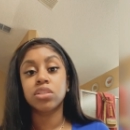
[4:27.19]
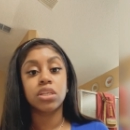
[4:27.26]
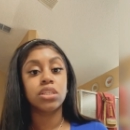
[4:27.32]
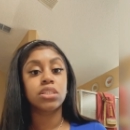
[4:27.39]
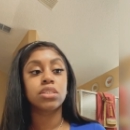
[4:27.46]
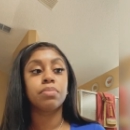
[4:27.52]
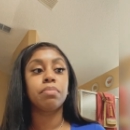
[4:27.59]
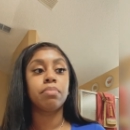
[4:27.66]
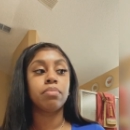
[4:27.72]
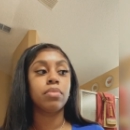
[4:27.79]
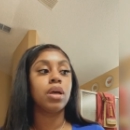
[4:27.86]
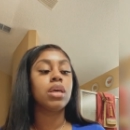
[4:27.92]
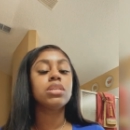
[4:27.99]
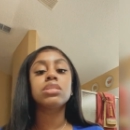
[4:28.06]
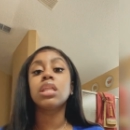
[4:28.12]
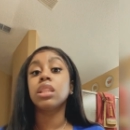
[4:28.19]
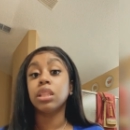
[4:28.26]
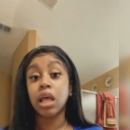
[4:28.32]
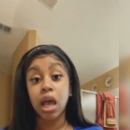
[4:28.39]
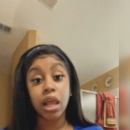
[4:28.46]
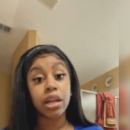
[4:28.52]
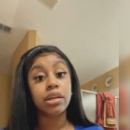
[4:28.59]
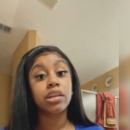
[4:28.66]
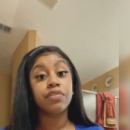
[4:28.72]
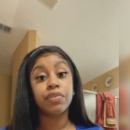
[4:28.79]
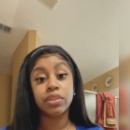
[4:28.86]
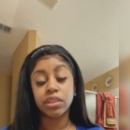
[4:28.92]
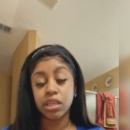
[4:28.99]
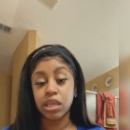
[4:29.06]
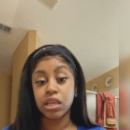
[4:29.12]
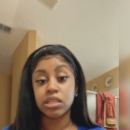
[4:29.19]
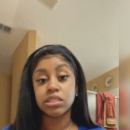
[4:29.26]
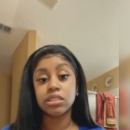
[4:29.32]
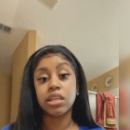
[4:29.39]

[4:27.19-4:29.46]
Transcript: It's a lot of different things